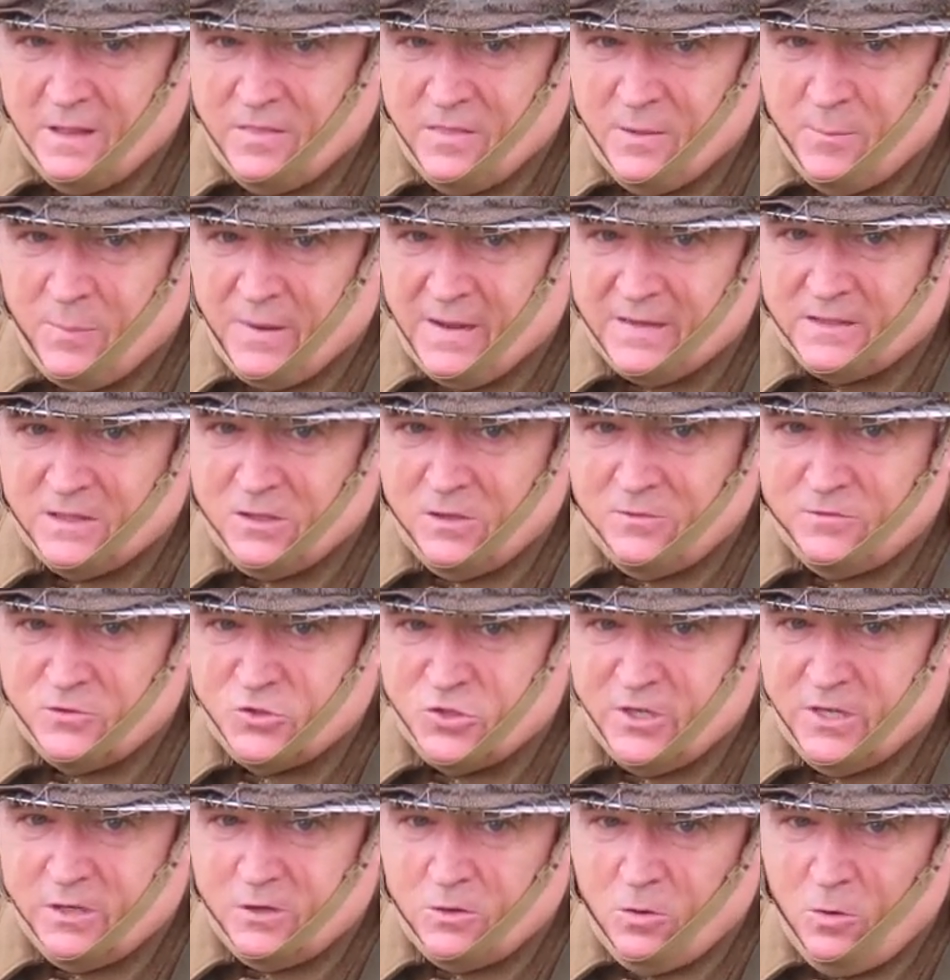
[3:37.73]
the Battle of
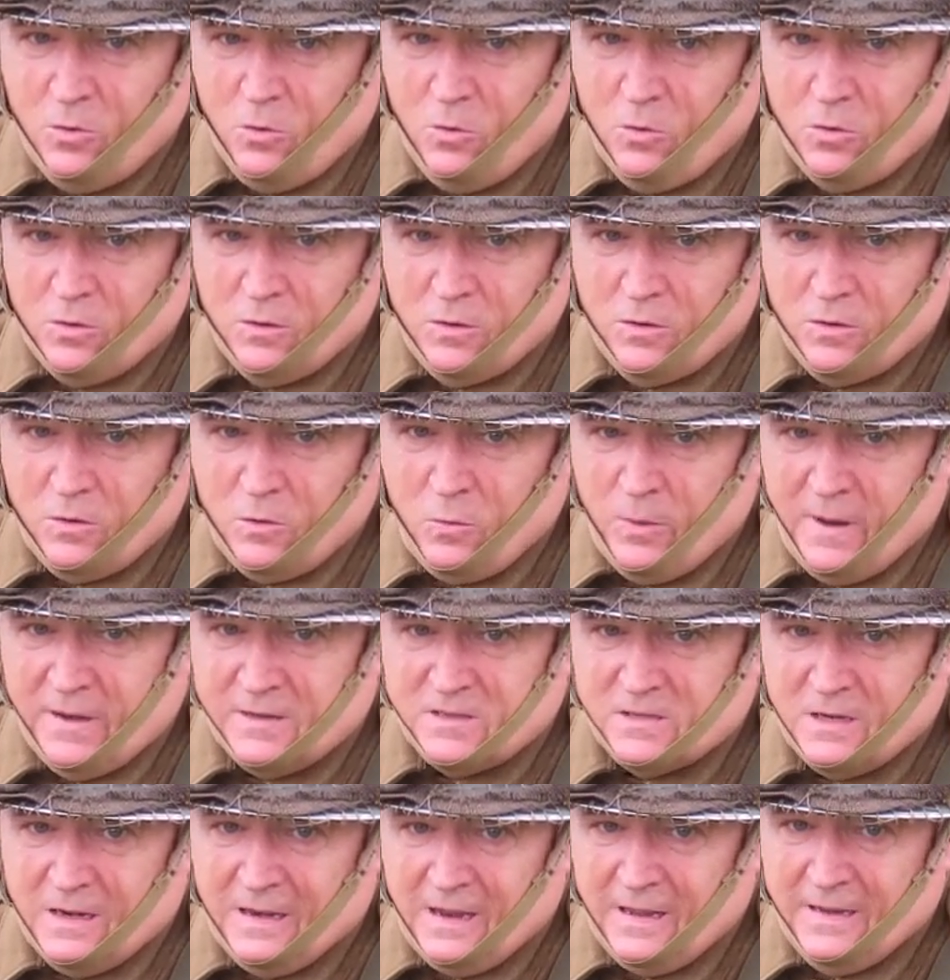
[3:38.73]
Drecourt,
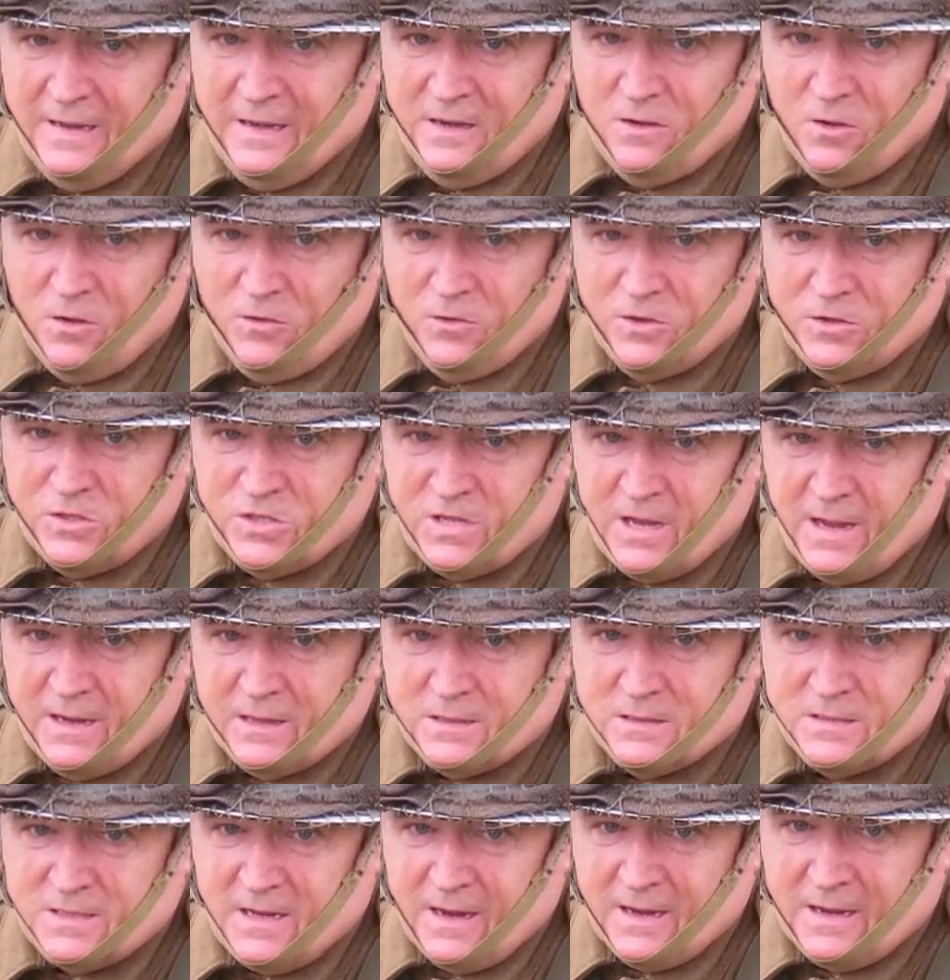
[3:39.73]
Quent Line on the
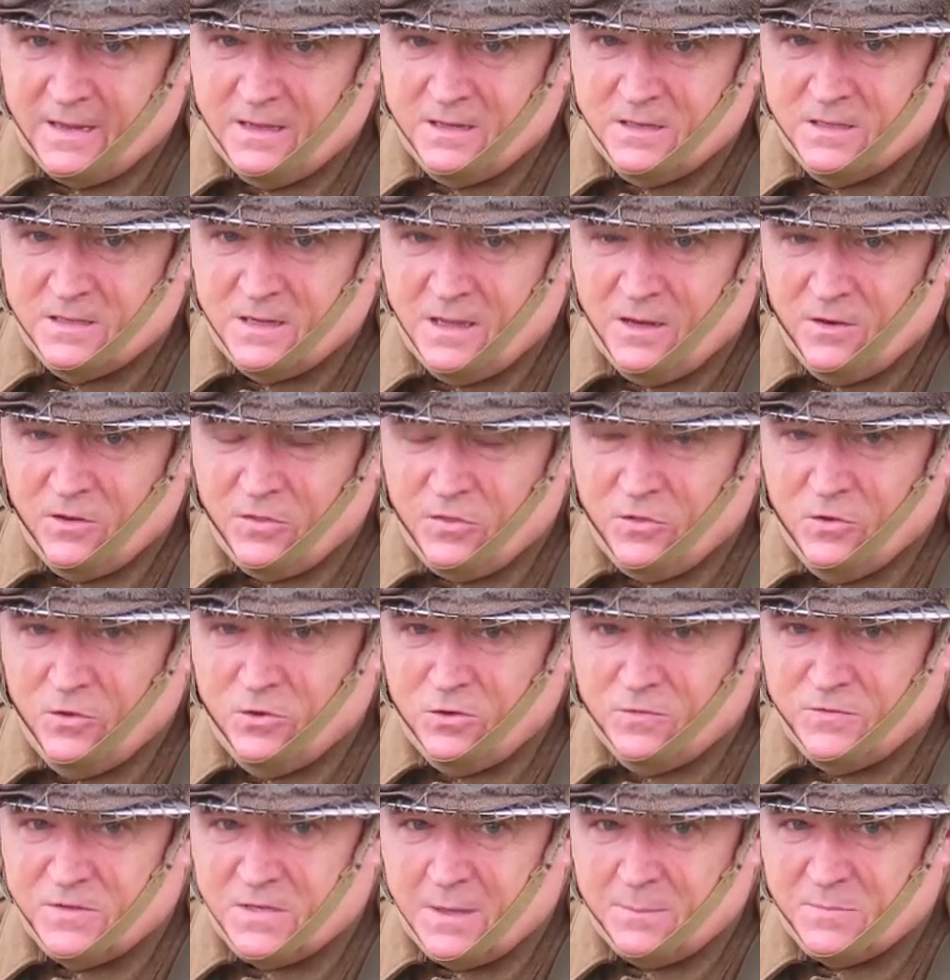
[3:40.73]
2nd and
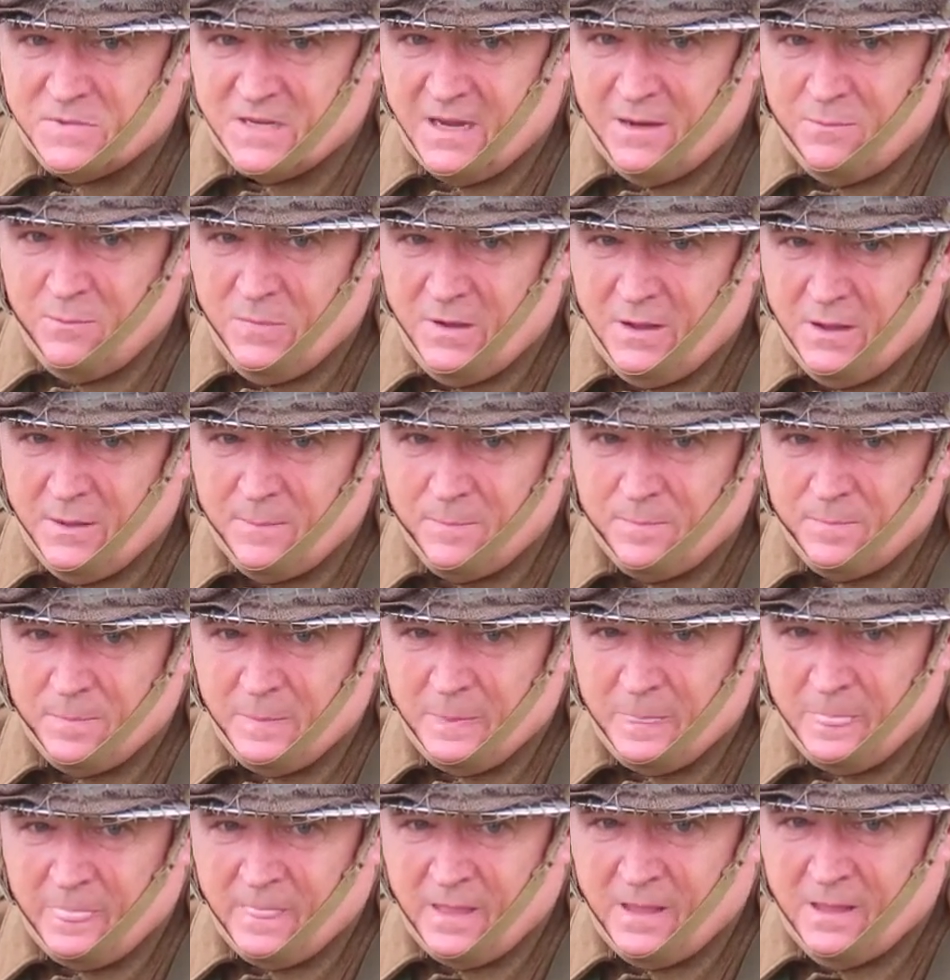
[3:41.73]
3rd of September,
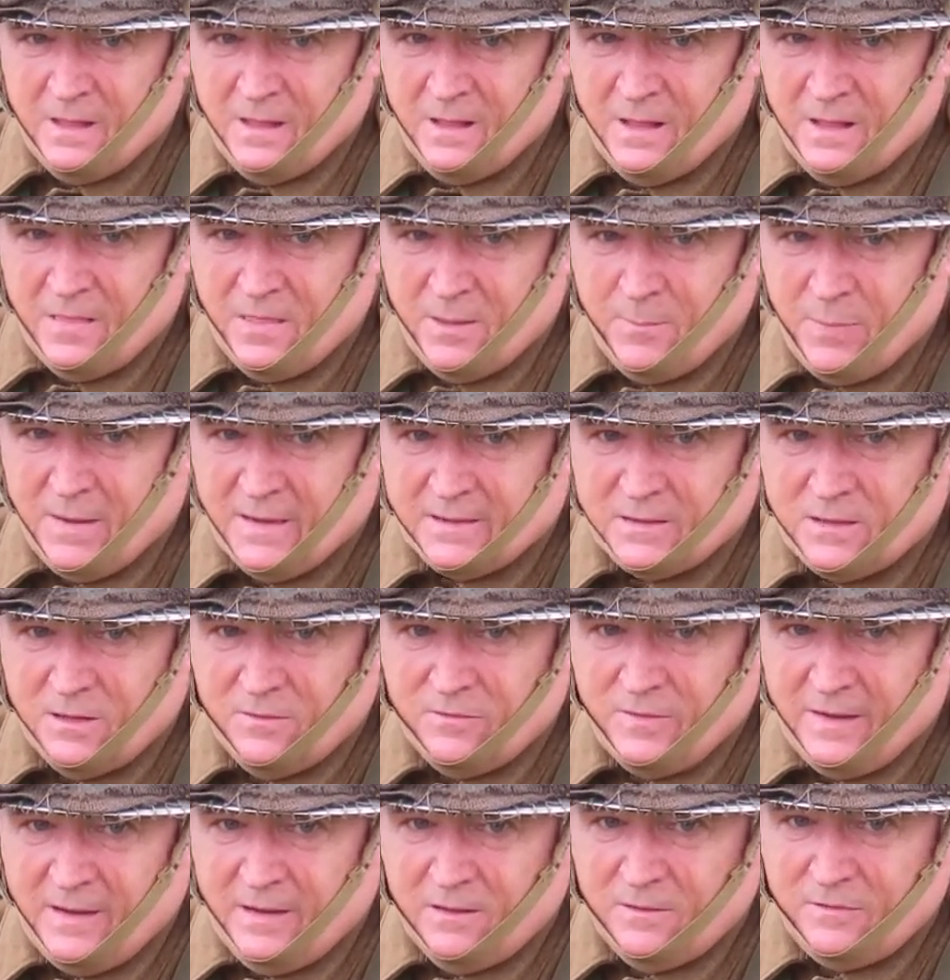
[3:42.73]
the Battle
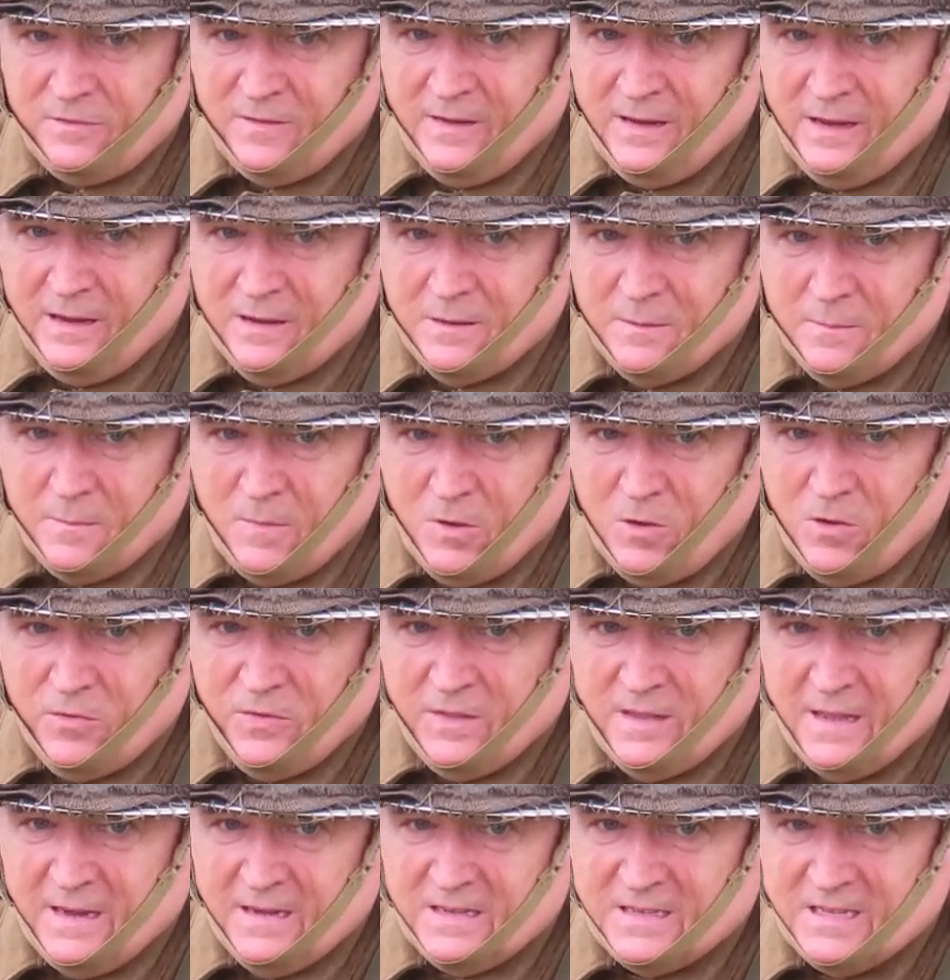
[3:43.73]
of Elphi on
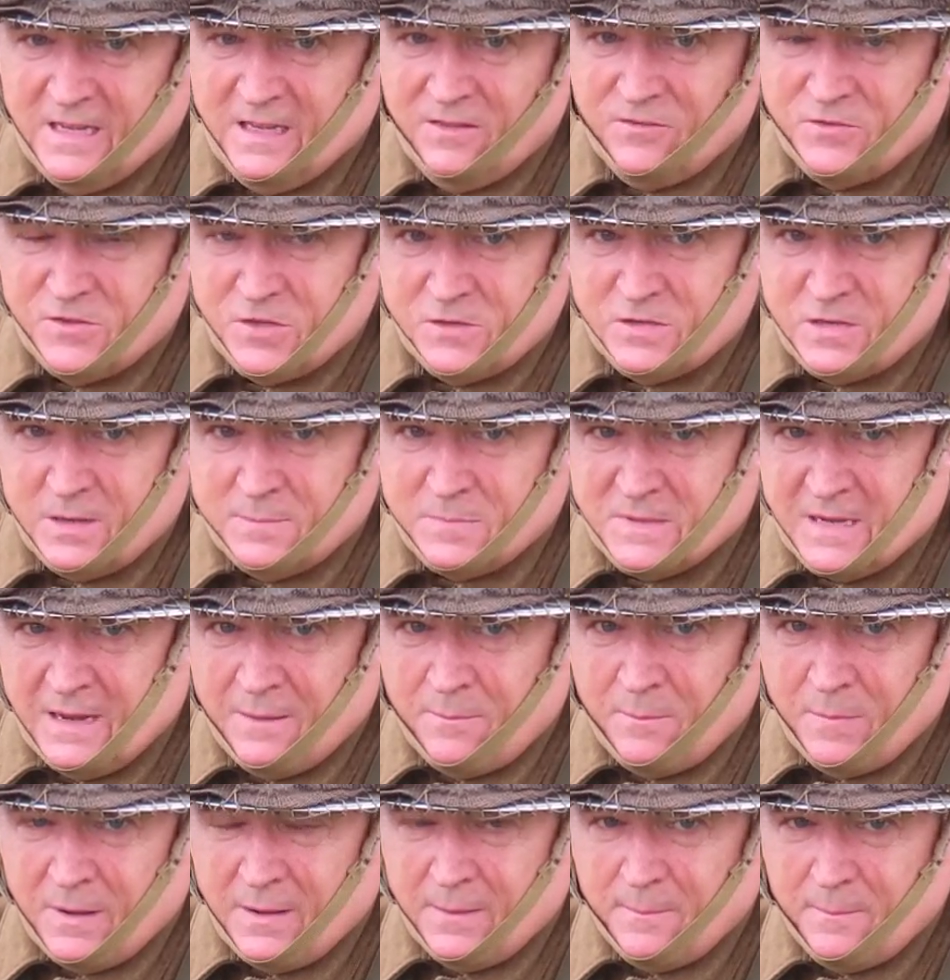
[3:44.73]
the 18th of
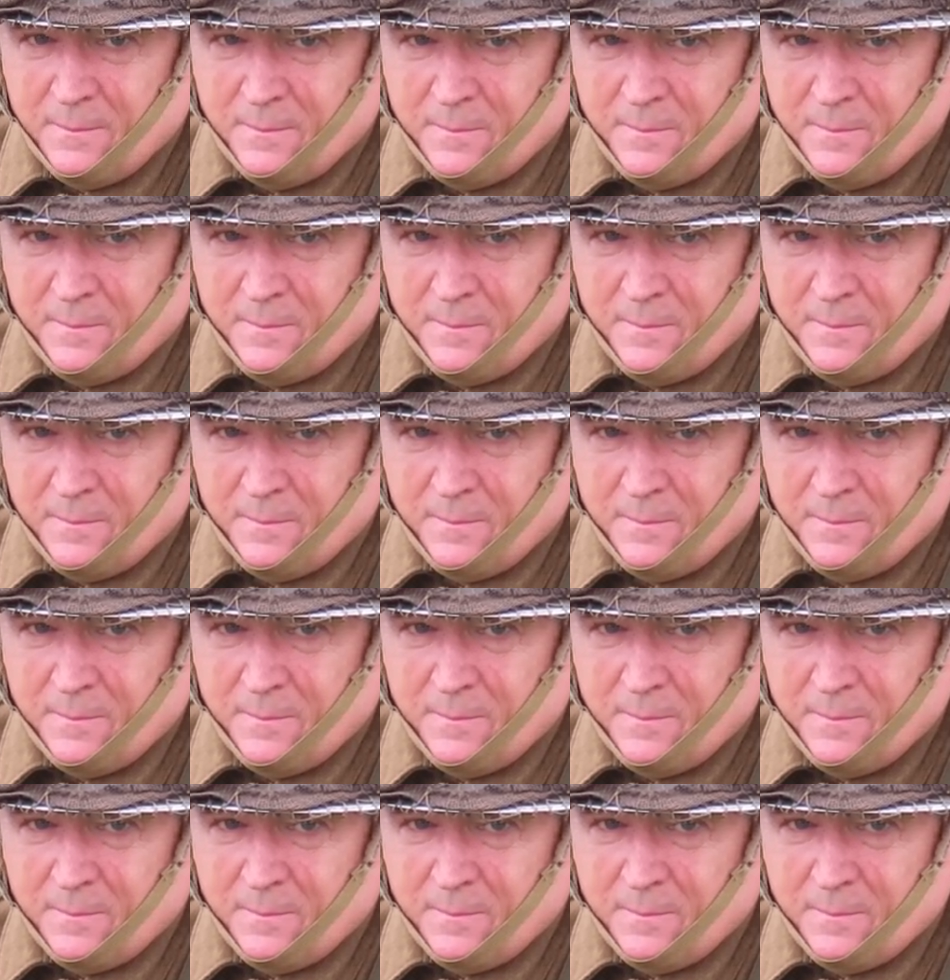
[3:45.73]
September,